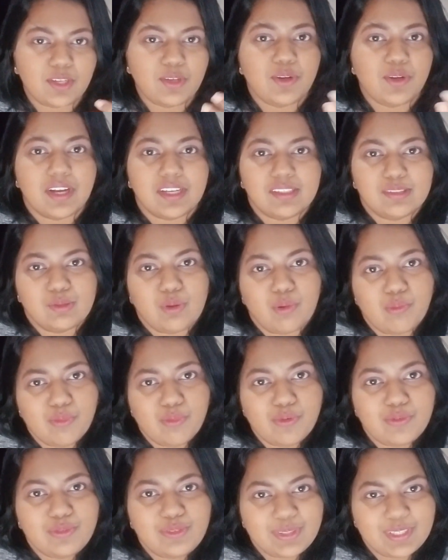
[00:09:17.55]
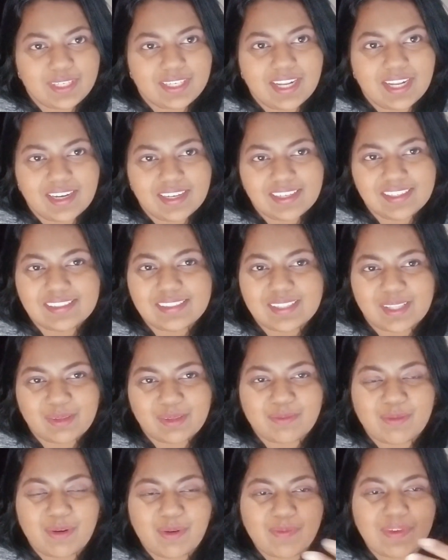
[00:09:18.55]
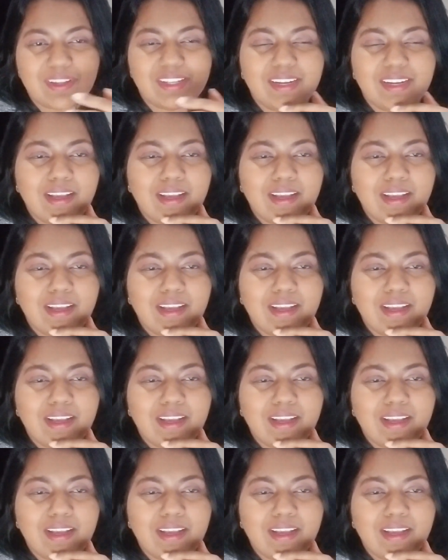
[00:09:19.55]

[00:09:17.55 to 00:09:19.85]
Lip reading: you guys don't move to the Netherlands at the moment.